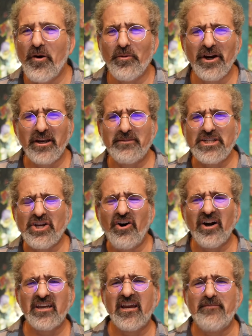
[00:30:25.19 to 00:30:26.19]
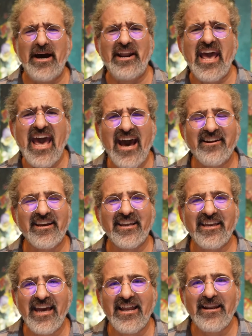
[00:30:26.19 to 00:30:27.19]
We're going to be talking about how to
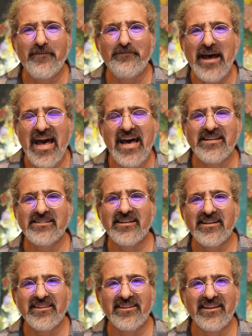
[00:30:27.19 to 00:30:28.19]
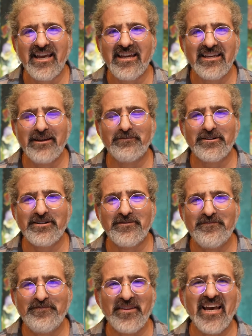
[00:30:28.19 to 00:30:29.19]
get past the gatekeepers.
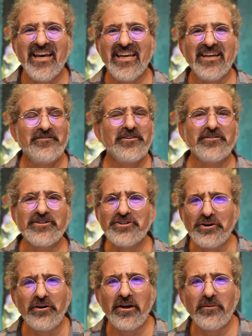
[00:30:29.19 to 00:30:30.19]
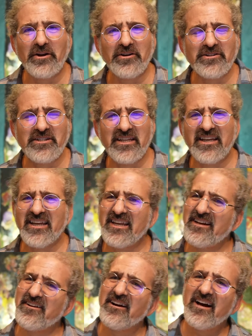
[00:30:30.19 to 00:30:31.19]
If you're enjoying what you're seeing
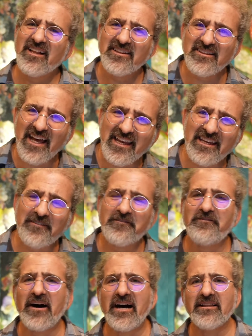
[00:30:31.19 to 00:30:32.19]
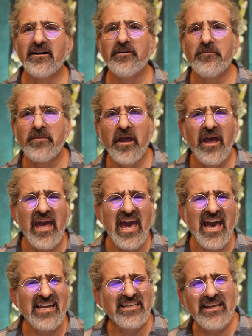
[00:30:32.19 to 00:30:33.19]
here, like and follow.
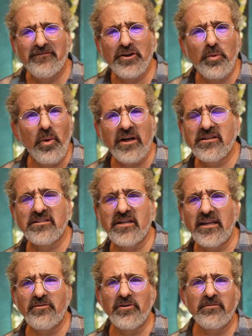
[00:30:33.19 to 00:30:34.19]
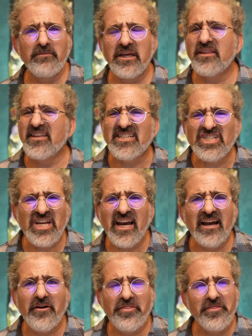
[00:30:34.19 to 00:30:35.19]
And if you want to study with me, then check
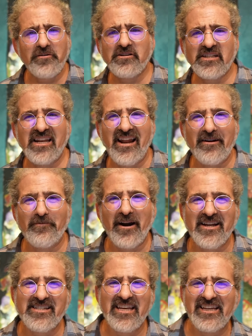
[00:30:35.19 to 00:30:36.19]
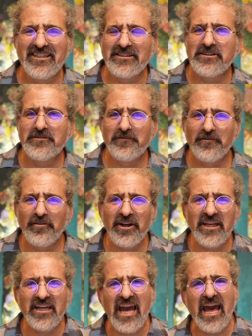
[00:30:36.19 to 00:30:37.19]
out Thursday Night Write. It is
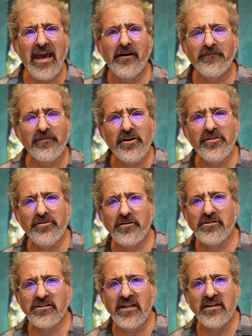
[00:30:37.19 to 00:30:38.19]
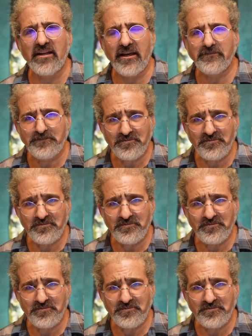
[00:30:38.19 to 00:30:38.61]
free every Thursday night.